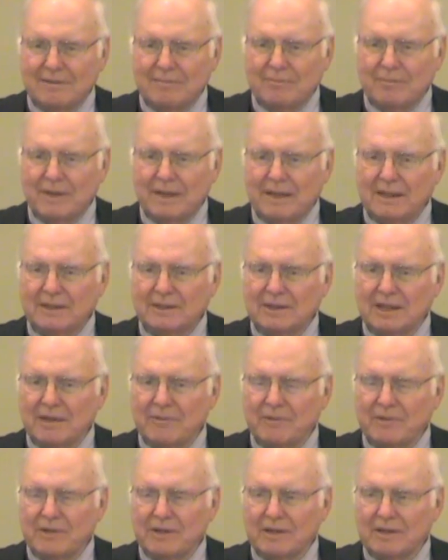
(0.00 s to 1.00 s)
by a
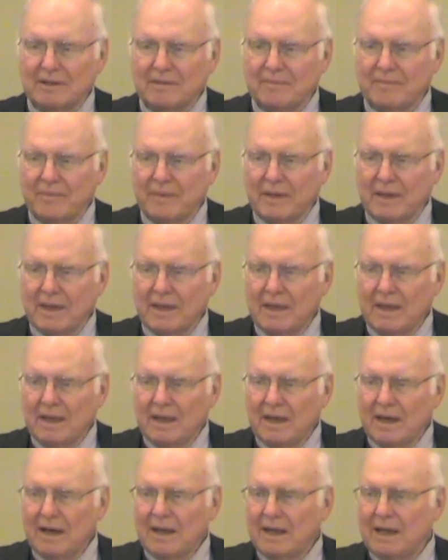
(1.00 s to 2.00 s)
sharpshooter.
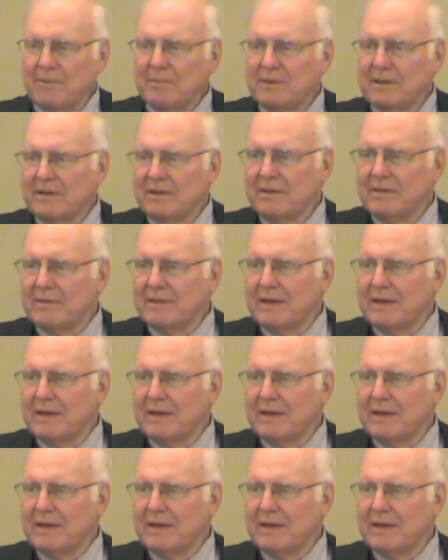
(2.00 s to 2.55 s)
I'm telling you,